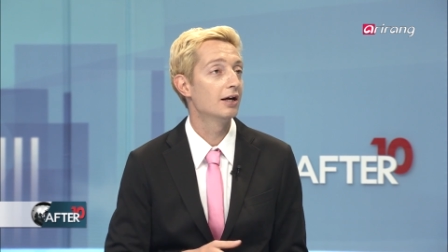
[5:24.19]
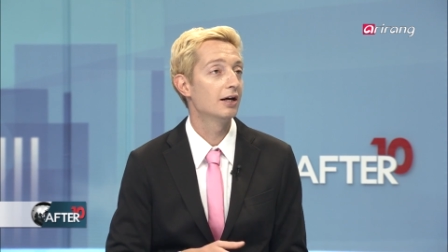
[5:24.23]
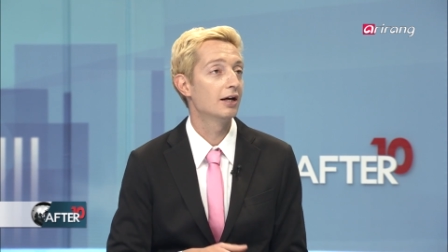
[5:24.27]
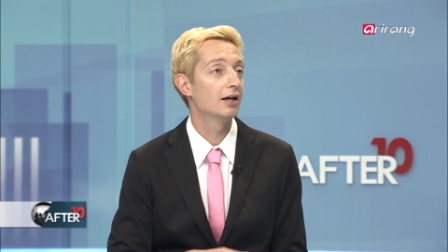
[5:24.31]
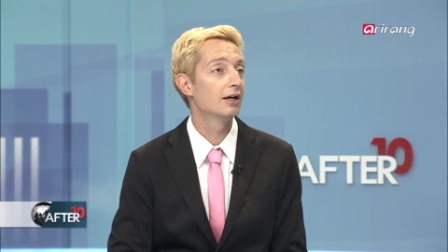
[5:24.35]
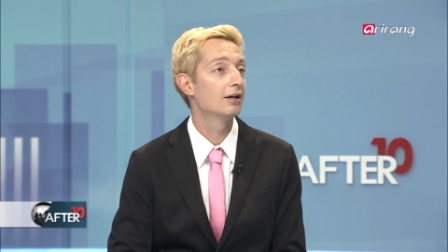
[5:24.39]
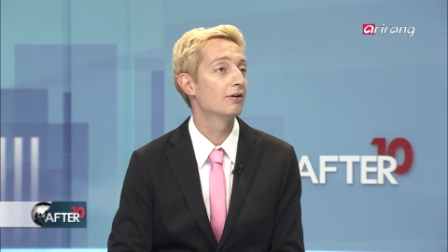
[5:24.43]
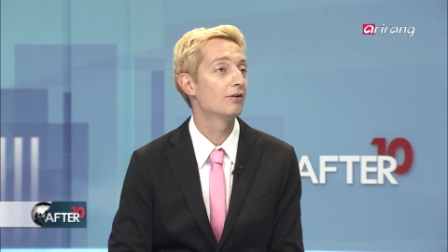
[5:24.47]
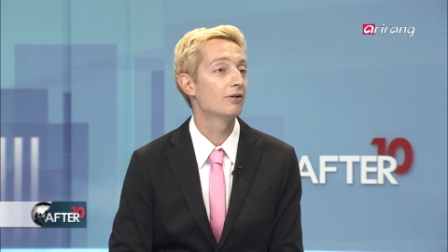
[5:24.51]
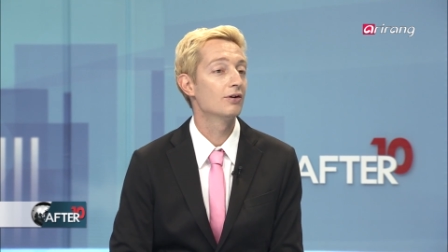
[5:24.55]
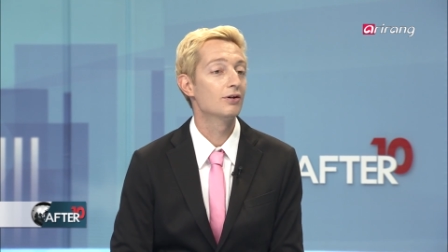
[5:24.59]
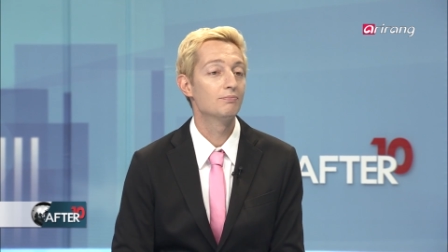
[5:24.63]

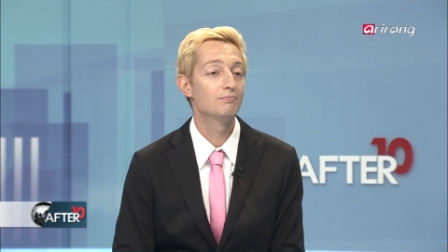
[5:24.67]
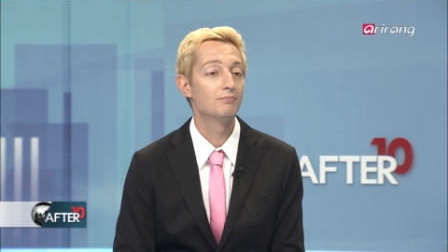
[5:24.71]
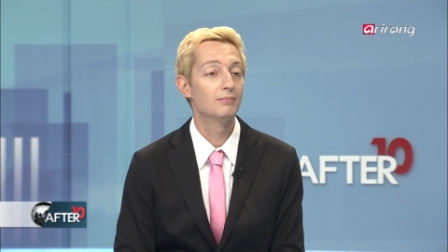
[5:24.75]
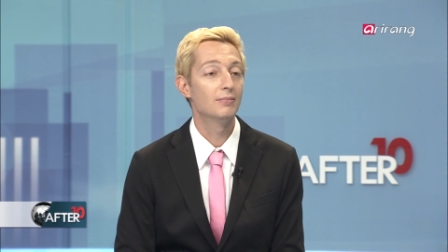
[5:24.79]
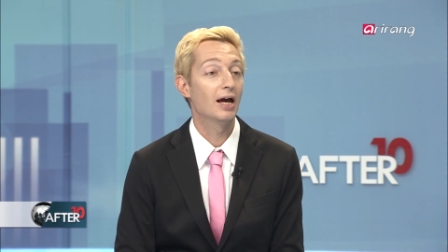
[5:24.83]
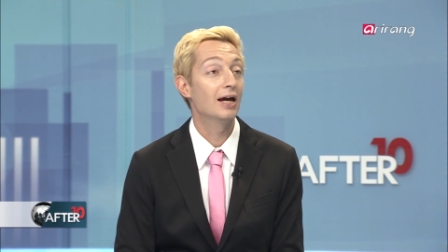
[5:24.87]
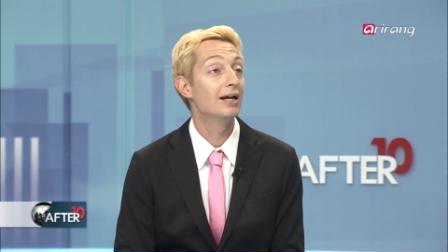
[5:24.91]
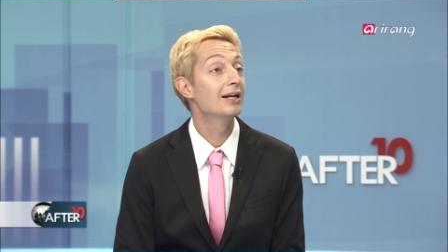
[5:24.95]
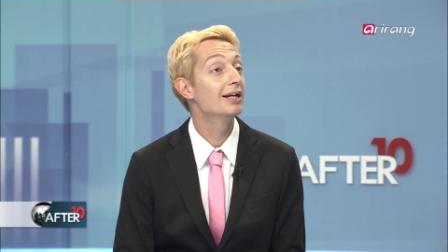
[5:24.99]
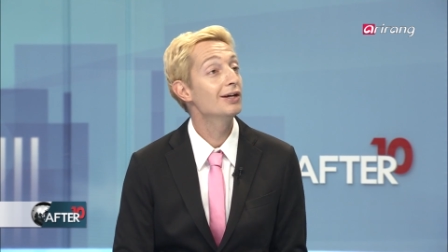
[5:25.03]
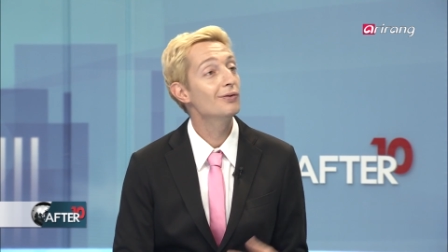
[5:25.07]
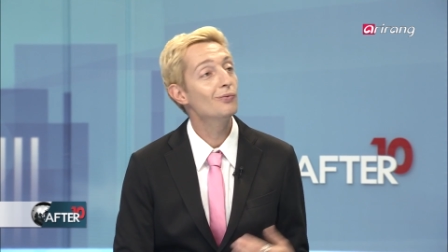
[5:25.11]
you know,
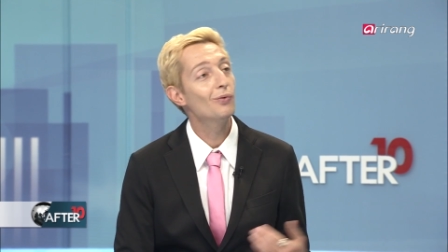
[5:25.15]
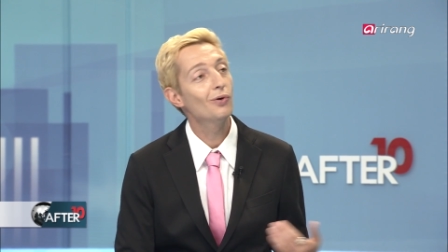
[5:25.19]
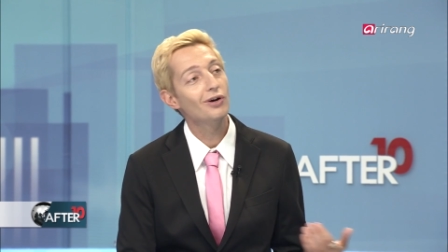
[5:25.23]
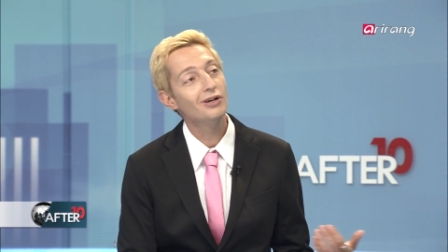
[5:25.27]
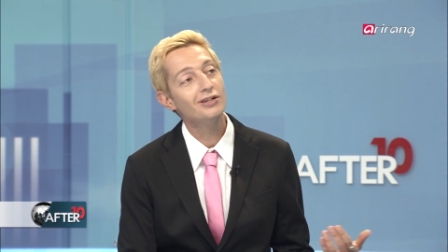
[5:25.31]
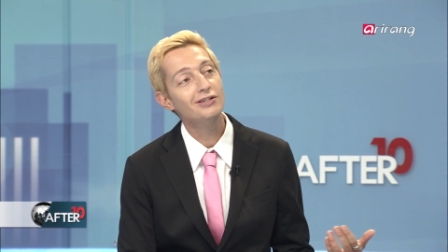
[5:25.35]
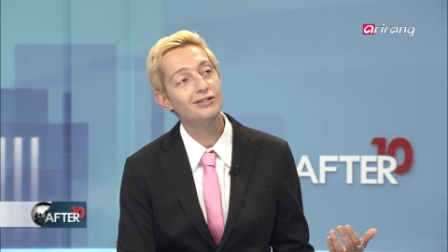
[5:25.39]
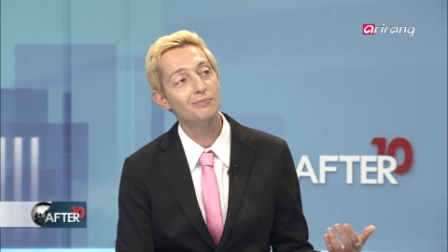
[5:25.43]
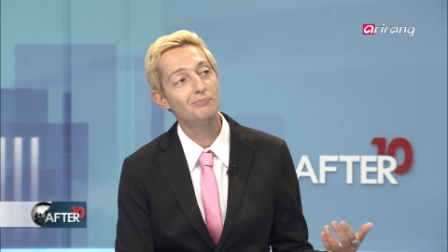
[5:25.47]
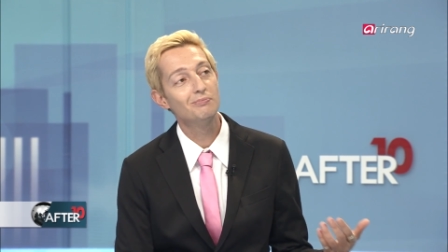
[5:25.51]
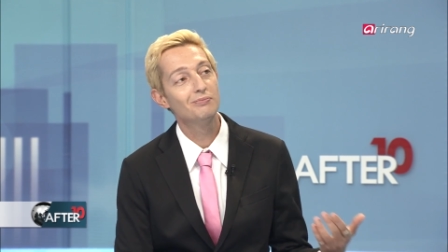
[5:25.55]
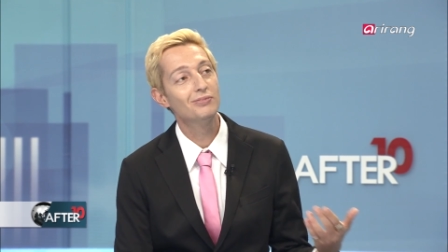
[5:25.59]
and he
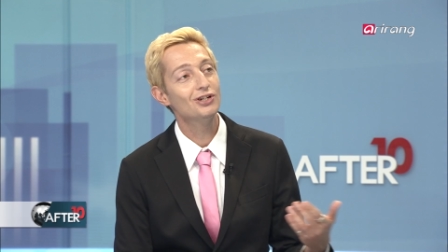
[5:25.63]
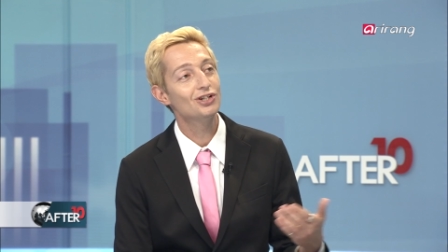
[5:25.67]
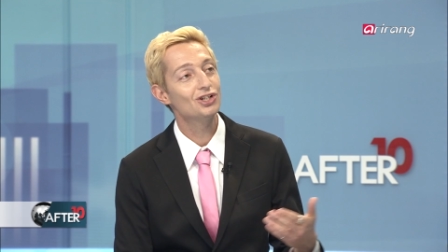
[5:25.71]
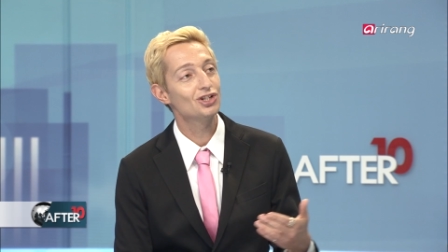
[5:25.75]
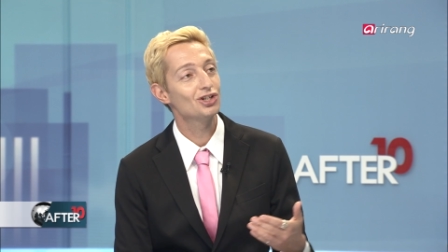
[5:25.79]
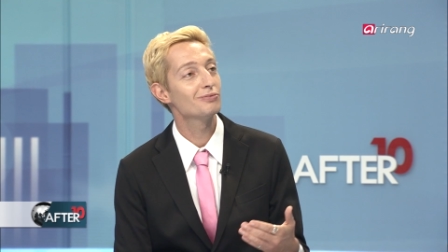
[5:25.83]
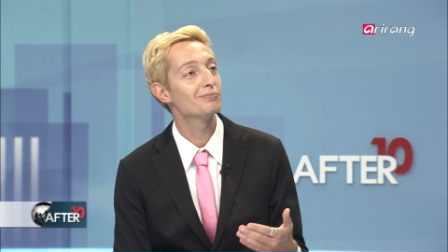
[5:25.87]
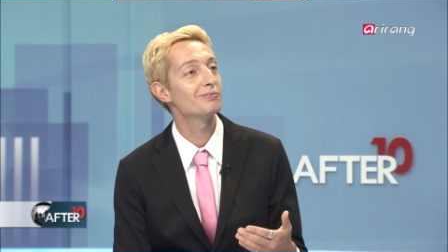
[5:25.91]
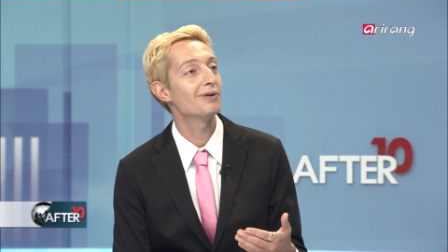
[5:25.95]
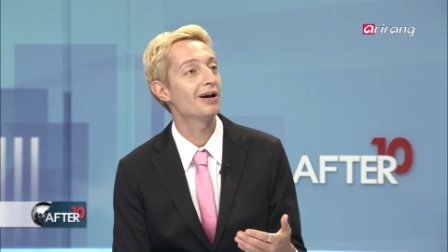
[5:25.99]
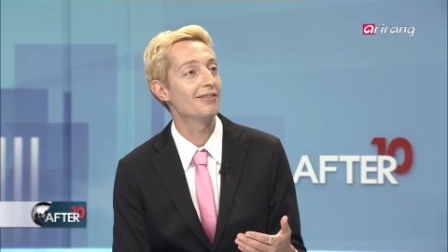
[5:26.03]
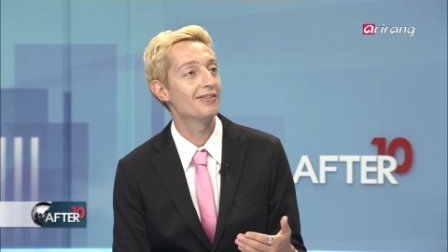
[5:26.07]
was a
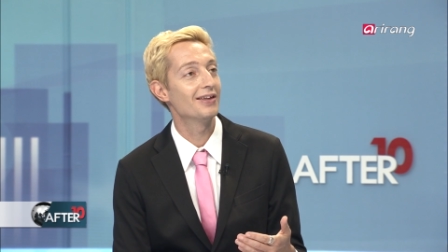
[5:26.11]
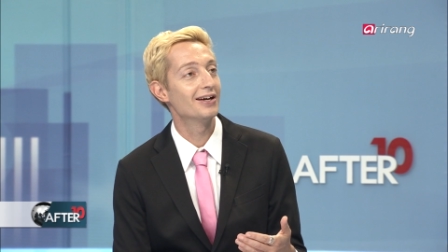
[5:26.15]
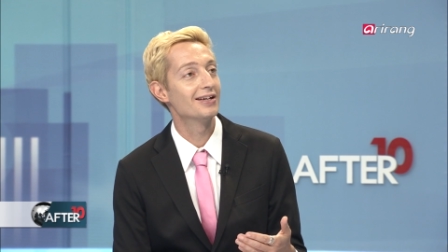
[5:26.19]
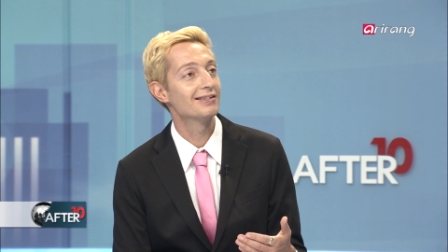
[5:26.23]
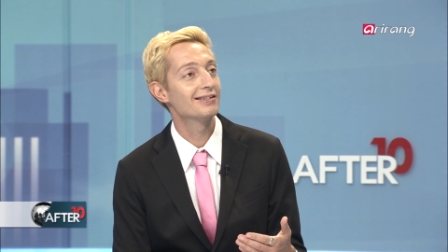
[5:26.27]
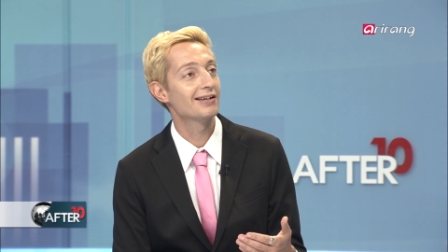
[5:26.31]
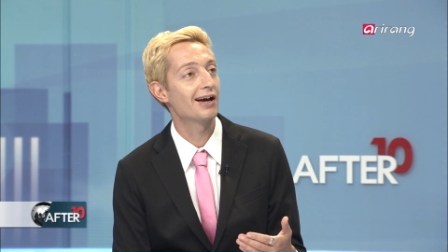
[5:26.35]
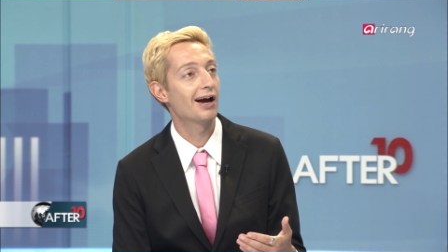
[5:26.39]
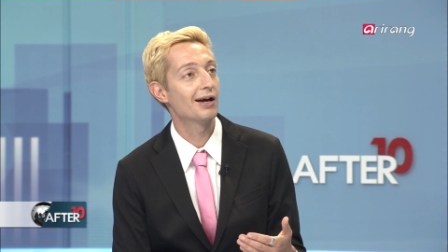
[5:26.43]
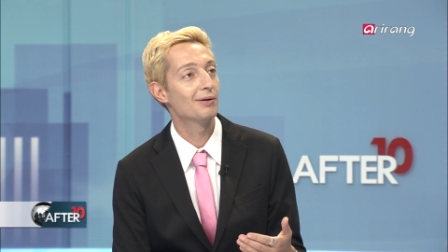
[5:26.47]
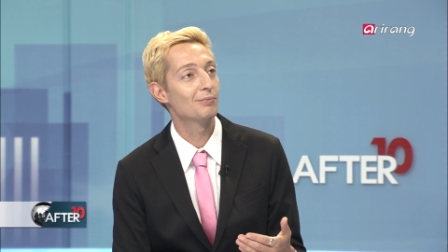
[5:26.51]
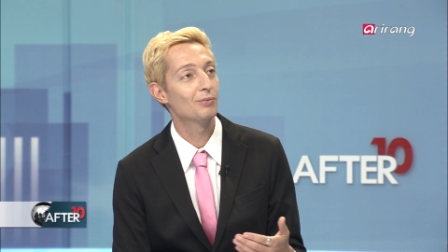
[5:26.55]
bishop at that
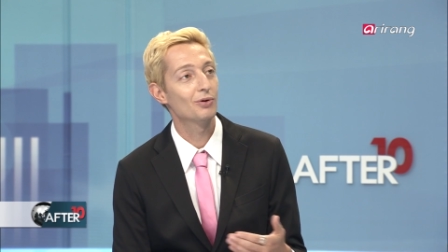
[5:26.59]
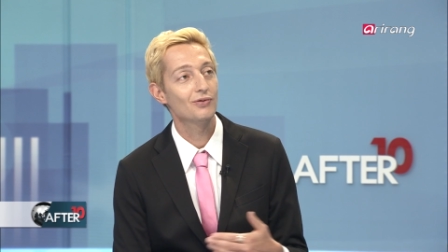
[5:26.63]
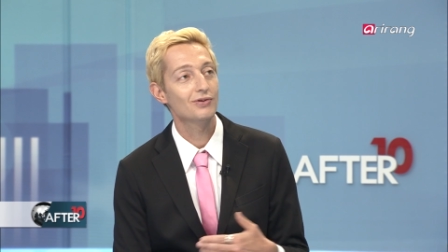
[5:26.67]
time.